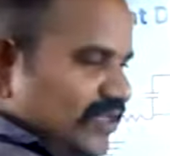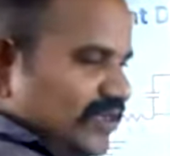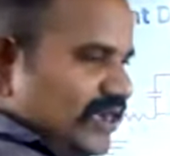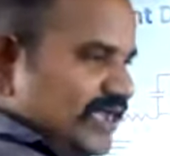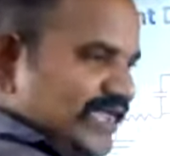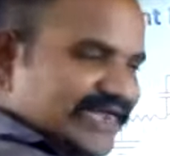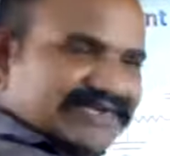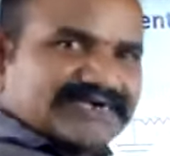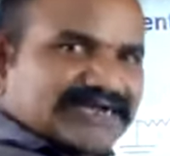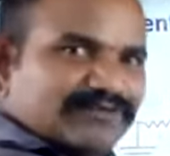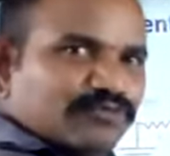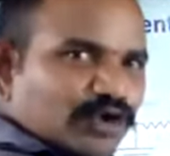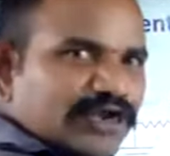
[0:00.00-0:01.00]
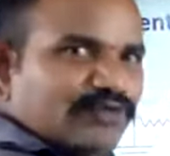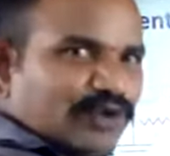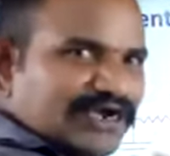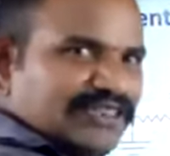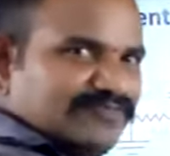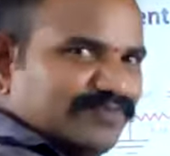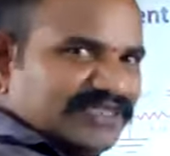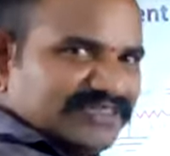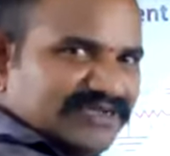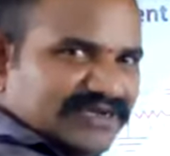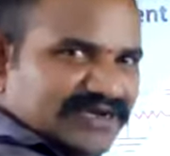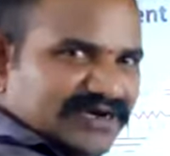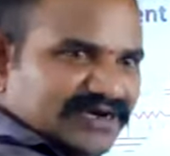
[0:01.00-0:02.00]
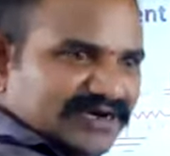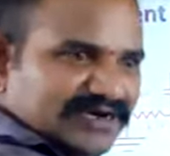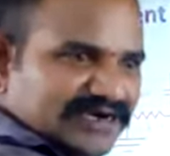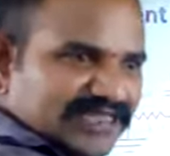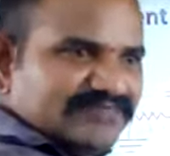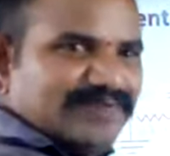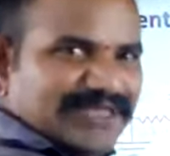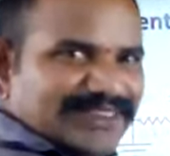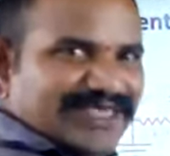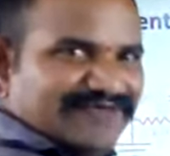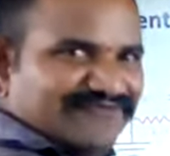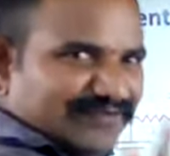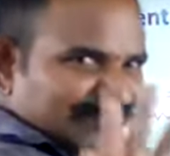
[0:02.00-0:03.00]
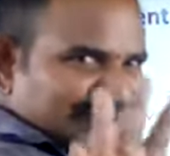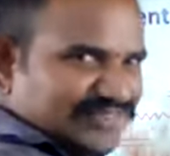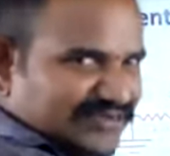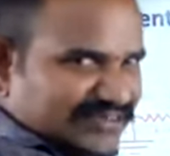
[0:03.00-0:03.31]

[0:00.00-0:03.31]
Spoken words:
at a time, only one display is displaying the information.